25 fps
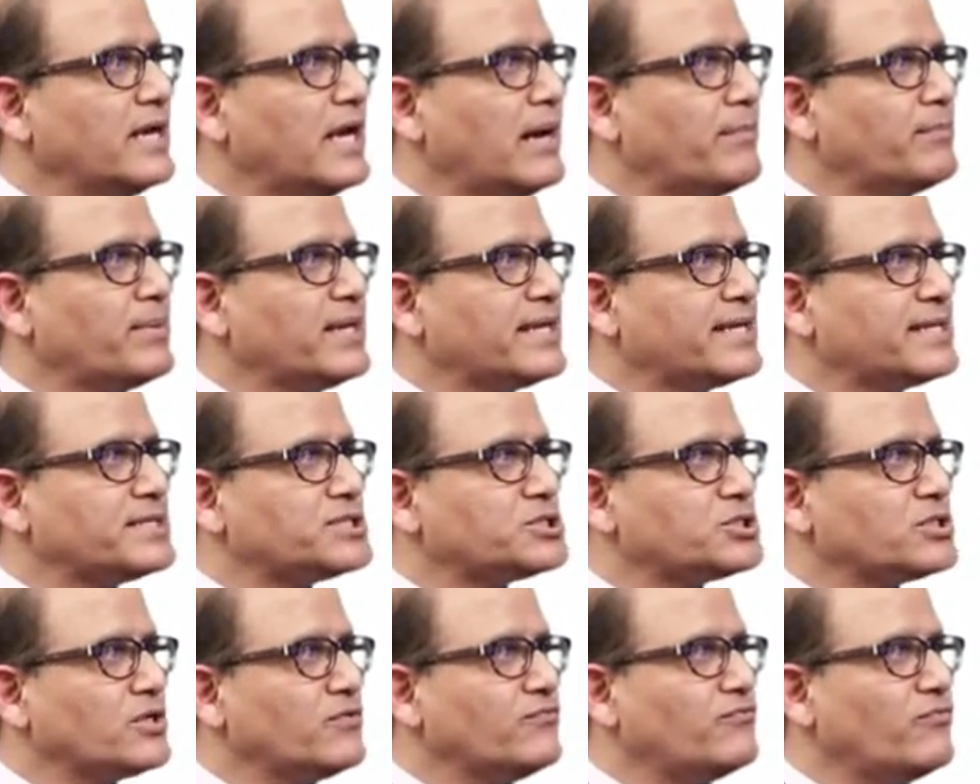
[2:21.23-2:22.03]

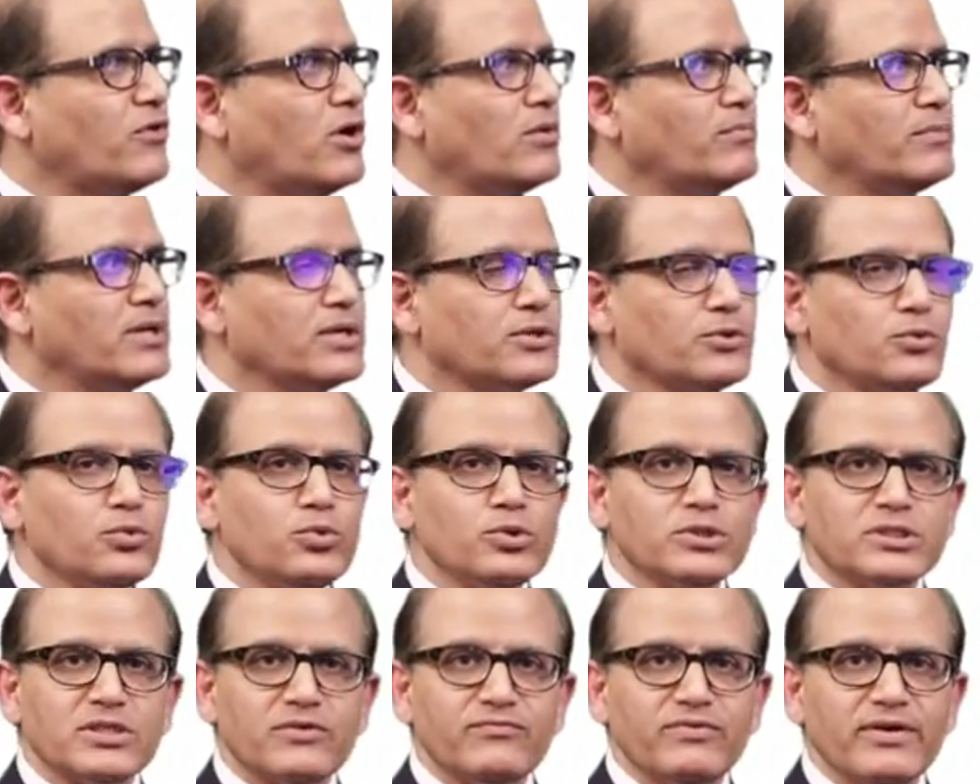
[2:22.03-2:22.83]
application of formal
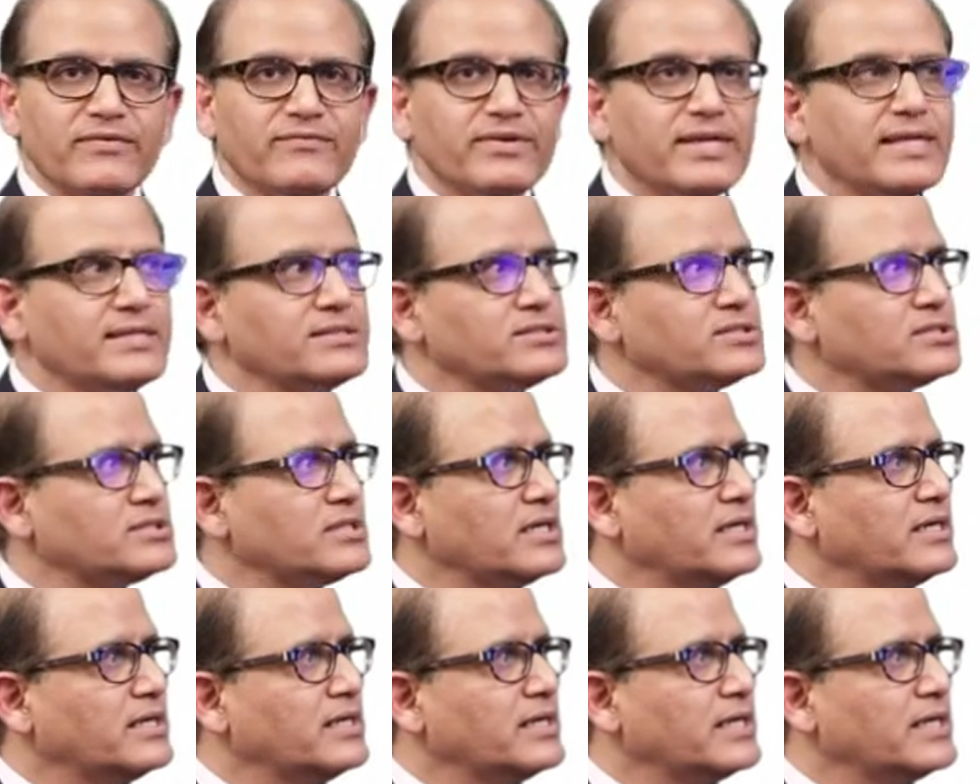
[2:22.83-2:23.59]
rules of evidence